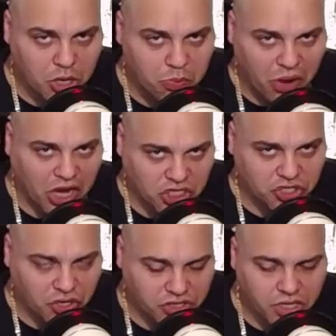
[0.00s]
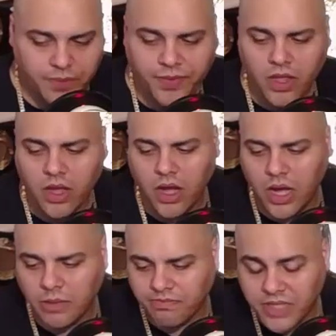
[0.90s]
Buy a shirt.
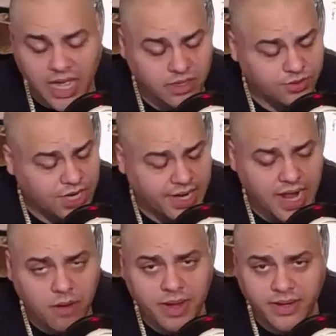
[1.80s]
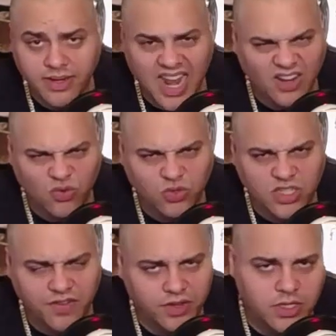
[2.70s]
Um, yeah, check it out, man. A lot of cool
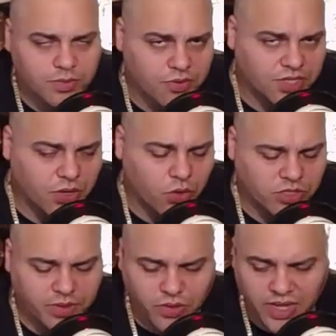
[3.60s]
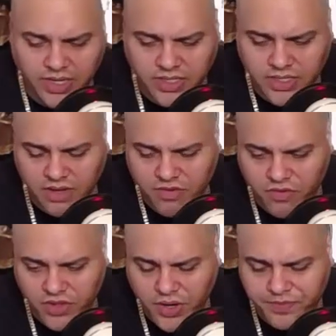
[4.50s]
stuff. The Conspiracy Horseman, all that good stuff
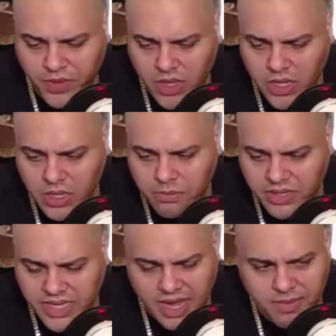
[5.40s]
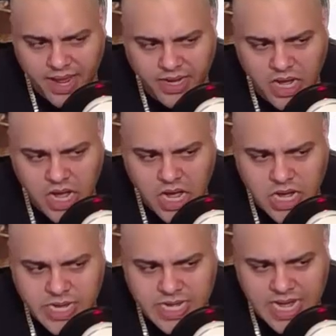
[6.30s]
over there. But yeah, man,
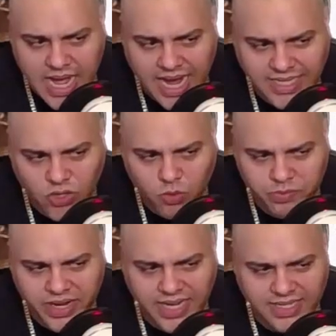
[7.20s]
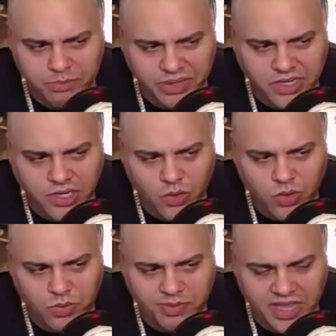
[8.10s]
uh, I told Ben, I said, Ben, you know
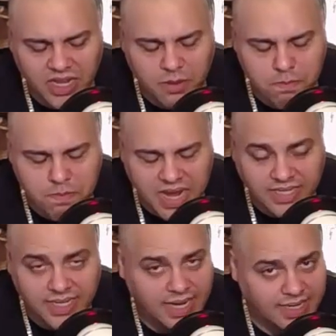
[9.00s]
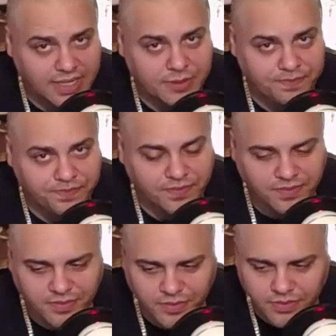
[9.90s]
what would be an amazing idea?
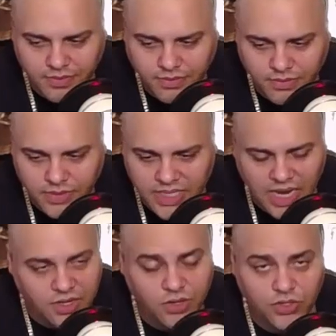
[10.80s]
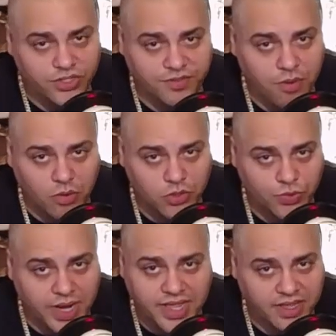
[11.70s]
Now, you know Joseph Park will
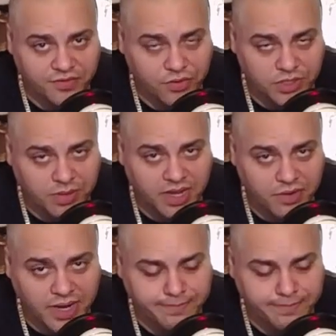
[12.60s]
do anything for his buddy, right?